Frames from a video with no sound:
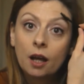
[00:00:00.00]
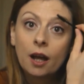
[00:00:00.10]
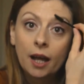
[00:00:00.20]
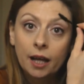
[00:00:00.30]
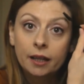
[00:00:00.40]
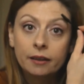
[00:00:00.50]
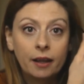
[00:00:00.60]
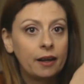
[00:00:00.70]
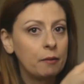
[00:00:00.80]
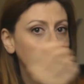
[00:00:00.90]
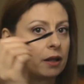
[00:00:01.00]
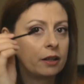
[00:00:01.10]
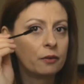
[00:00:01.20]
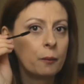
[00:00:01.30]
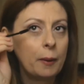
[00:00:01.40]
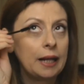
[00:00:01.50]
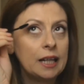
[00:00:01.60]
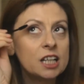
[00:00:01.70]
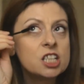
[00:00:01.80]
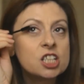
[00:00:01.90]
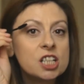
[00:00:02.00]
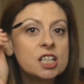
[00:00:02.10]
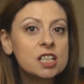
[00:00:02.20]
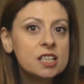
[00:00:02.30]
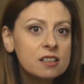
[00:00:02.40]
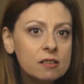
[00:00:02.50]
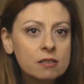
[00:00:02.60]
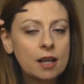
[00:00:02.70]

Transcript: And I apply it on my lashes,